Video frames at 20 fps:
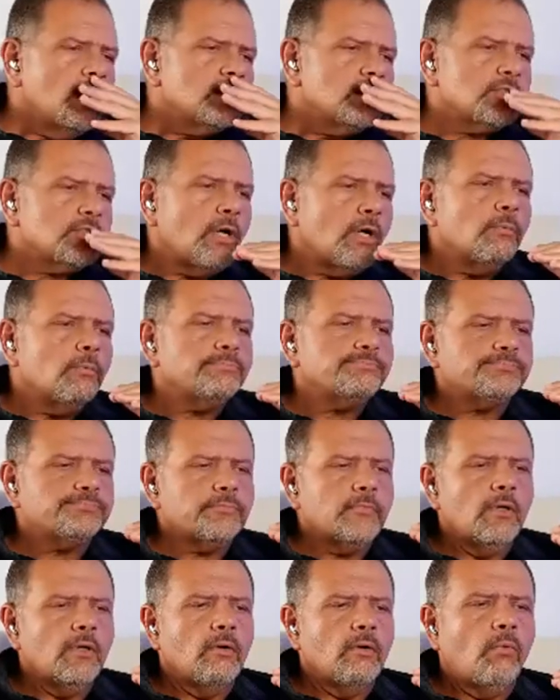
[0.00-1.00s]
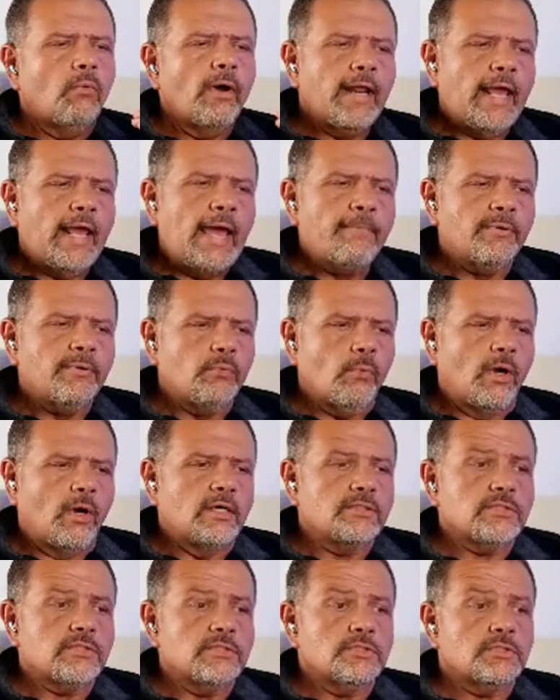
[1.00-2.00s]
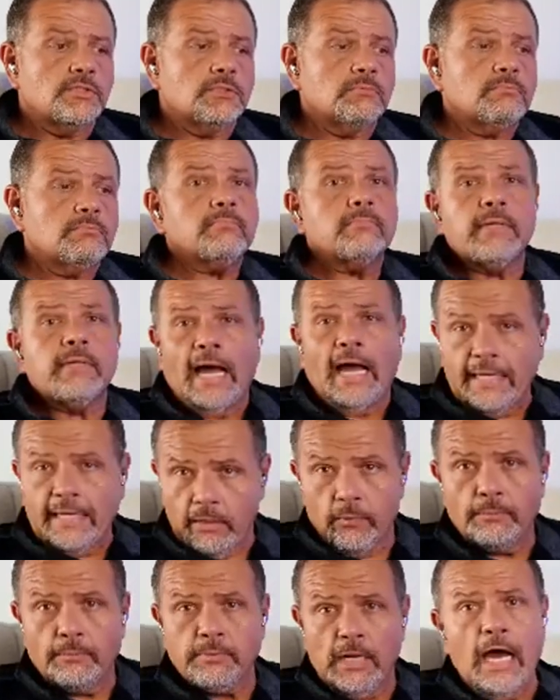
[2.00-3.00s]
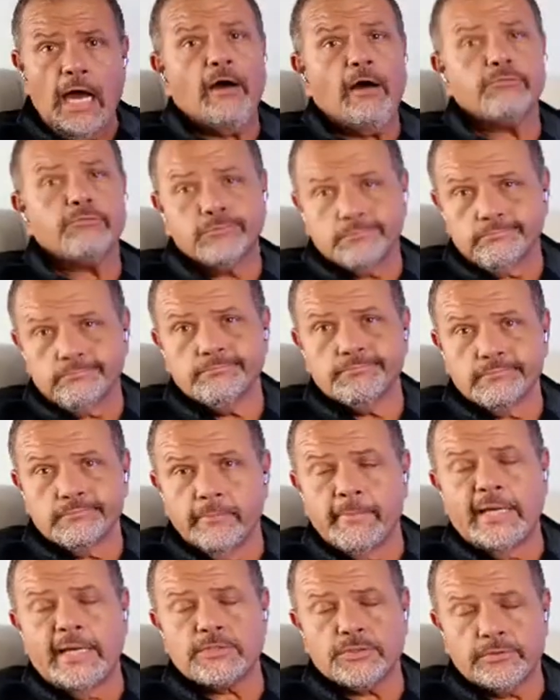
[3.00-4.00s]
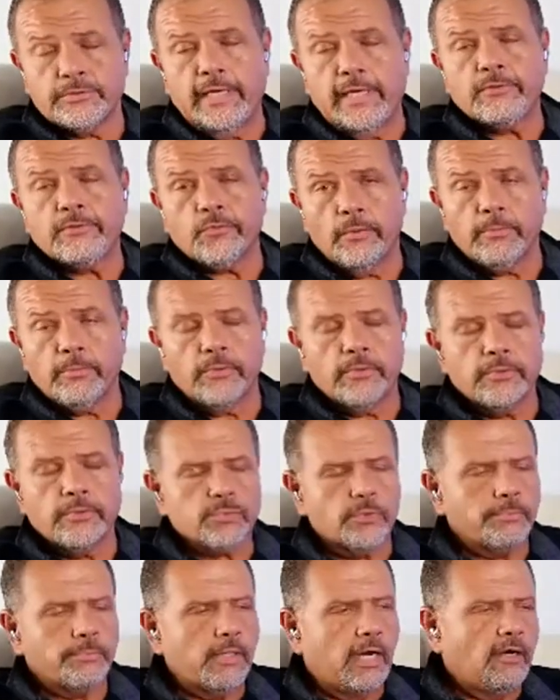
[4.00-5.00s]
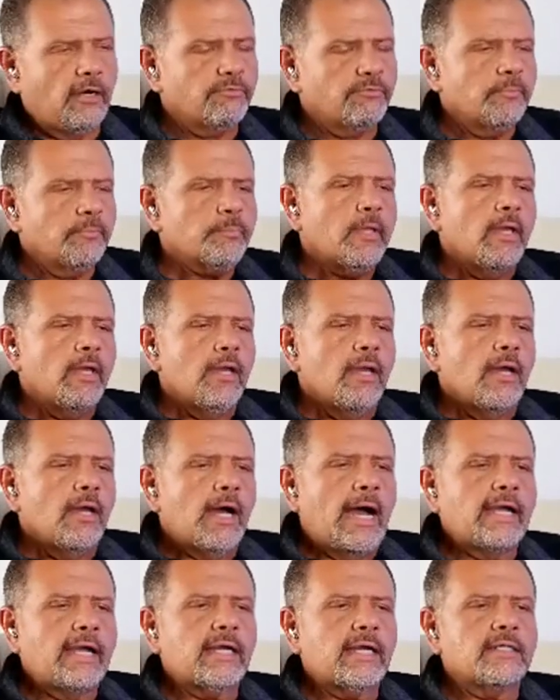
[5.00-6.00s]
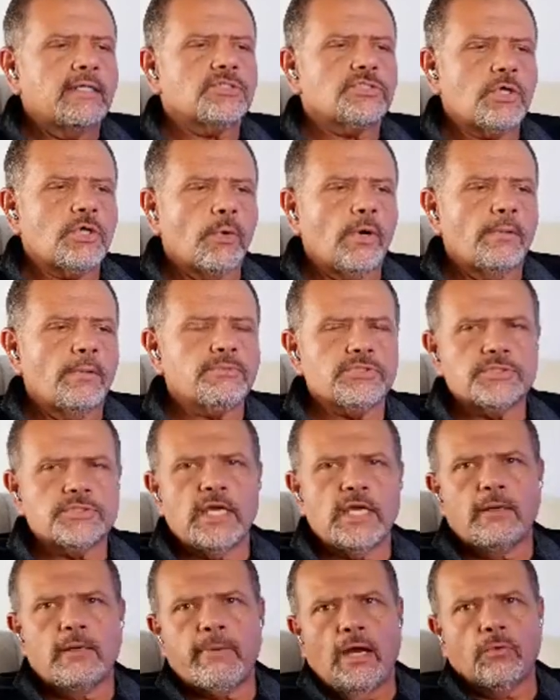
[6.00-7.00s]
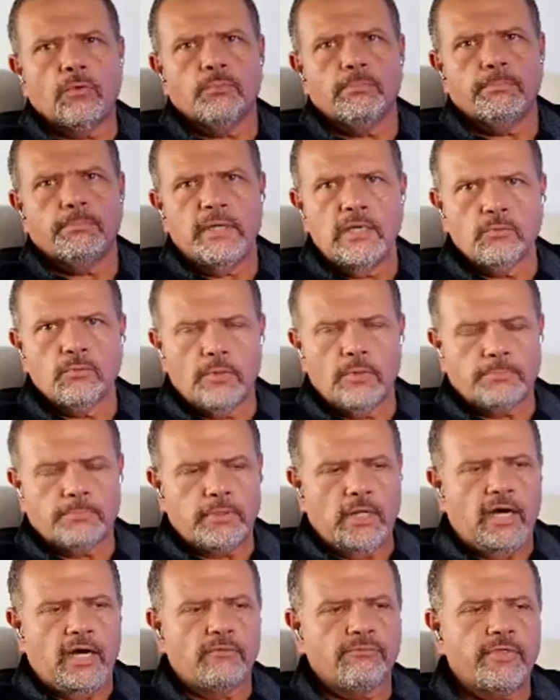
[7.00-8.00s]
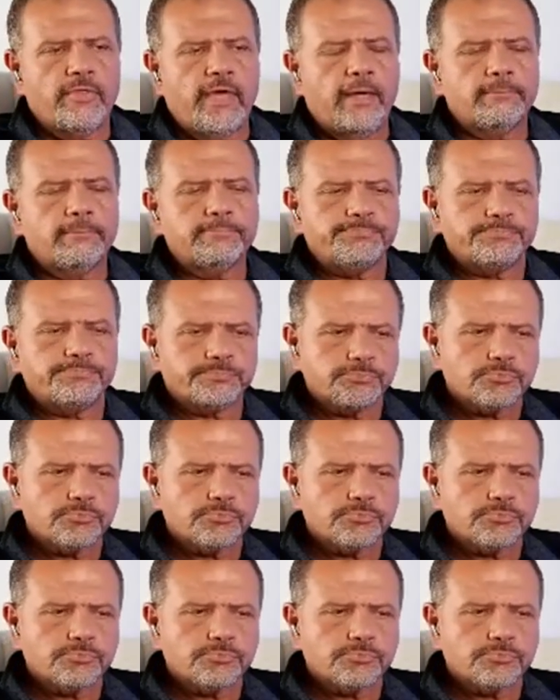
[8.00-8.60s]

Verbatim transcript: So what happened was, is I get ripped off. Imagine that the criminal gets ripped off. I got so upset about being ripped off that